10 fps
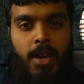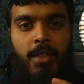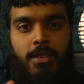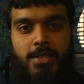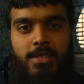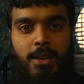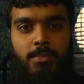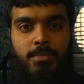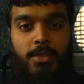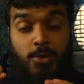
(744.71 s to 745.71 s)
This step
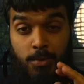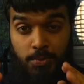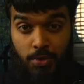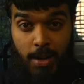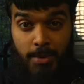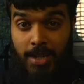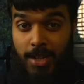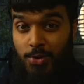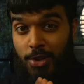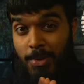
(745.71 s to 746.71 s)
is called priming, and I
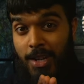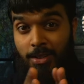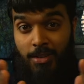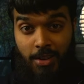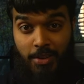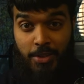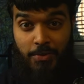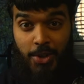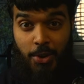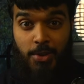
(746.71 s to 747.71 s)
talk about it in a lot of other
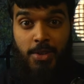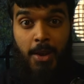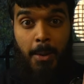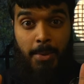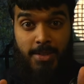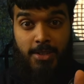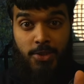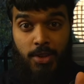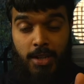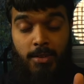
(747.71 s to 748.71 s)
videos, but
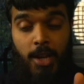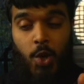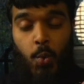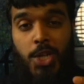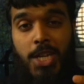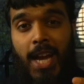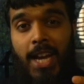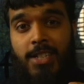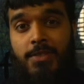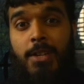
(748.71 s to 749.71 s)
essentially, when you
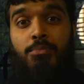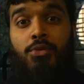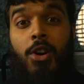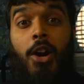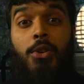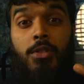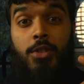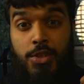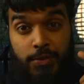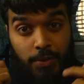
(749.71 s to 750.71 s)
activate prior
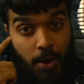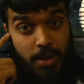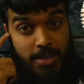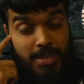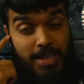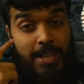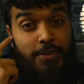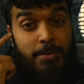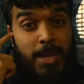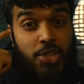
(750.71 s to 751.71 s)
knowledge first, the
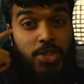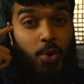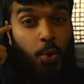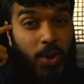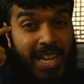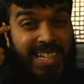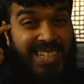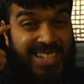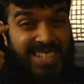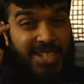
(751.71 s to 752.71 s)
information that already
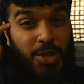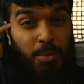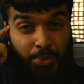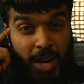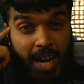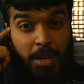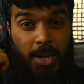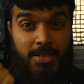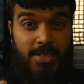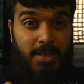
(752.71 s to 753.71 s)
exists in your brain
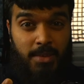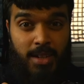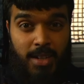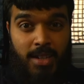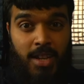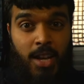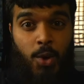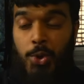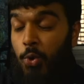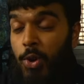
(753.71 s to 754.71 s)
about something,
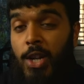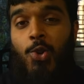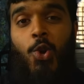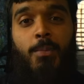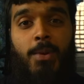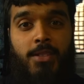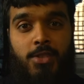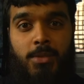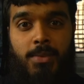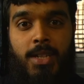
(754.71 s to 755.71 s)
what you already know about the
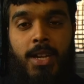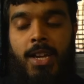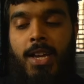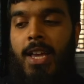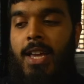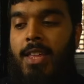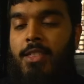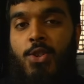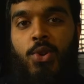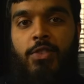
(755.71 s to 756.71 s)
topic, the
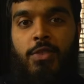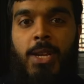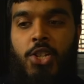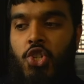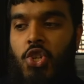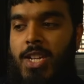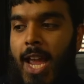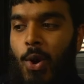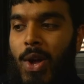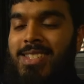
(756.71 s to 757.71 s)
new information
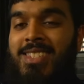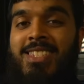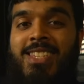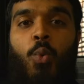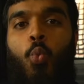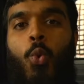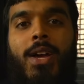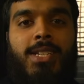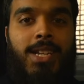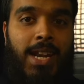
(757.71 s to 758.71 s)
now has somewhere
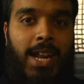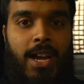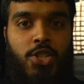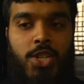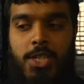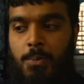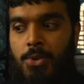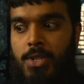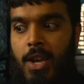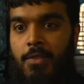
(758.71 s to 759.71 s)
to latch, as
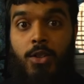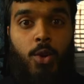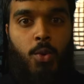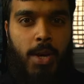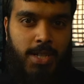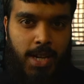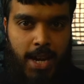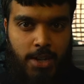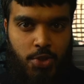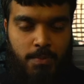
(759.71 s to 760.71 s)
opposed to having nowhere to
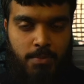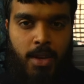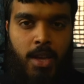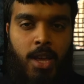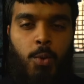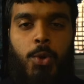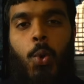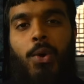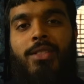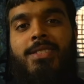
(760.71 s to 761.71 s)
latch. We
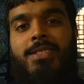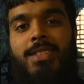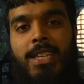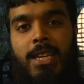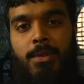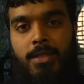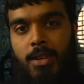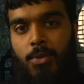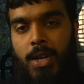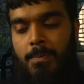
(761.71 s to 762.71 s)
call this schema
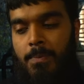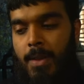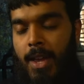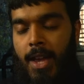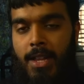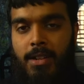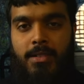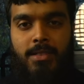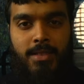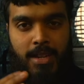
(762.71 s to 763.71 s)
theory,
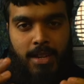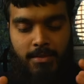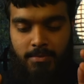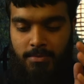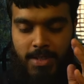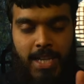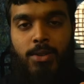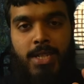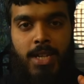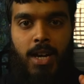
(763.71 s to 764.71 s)
and the
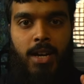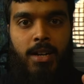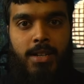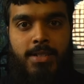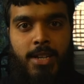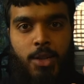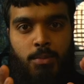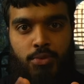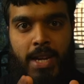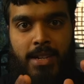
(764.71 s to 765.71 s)
TLDR is that your
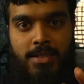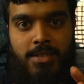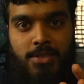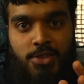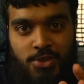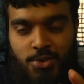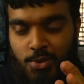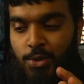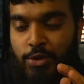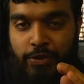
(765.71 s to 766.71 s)
brain doesn't just
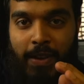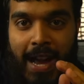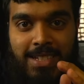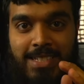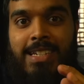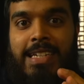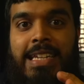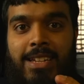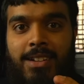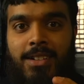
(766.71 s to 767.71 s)
store facts in a
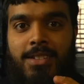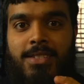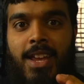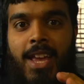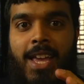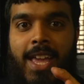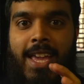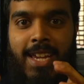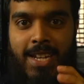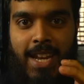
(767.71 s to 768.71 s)
neat list. It
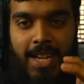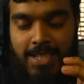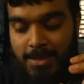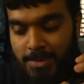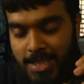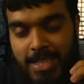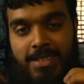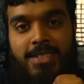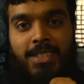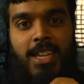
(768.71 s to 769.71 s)
connects them to these
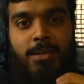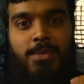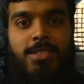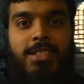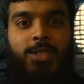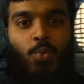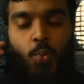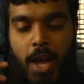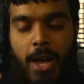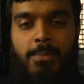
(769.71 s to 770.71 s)
schemas, these
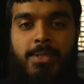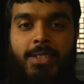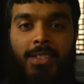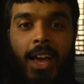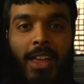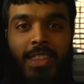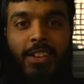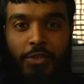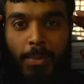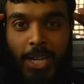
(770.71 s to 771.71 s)
webs, the
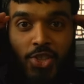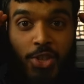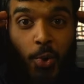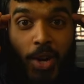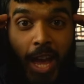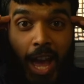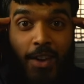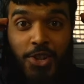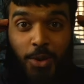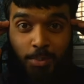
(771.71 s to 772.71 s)
information that you already have
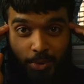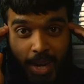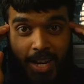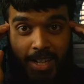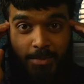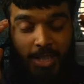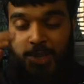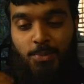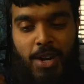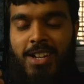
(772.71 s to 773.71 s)
in your brain, because
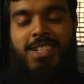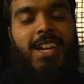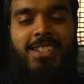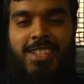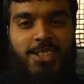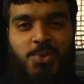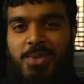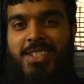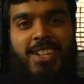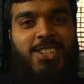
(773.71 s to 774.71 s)
your brain is lazy. It just
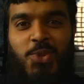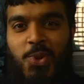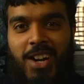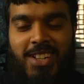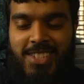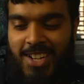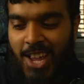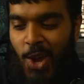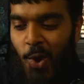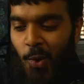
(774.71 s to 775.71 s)
wants to take shortcuts and
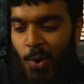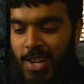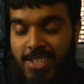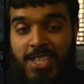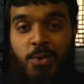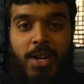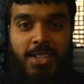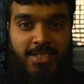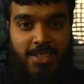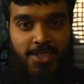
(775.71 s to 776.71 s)
already see what
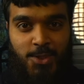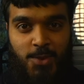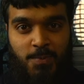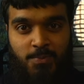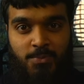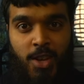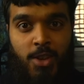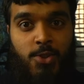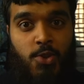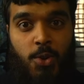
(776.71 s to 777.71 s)
exists.
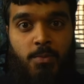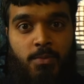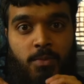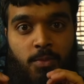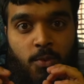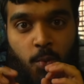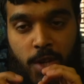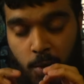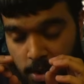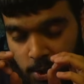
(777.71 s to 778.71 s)
So when
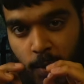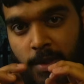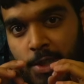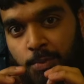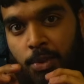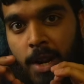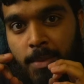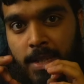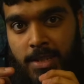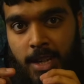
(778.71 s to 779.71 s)
you are doing this
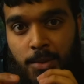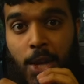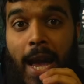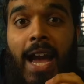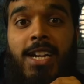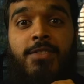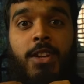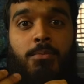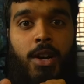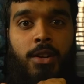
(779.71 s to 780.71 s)
priming step, you
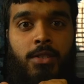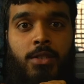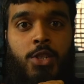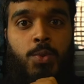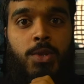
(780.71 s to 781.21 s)
activate prior knowledge, which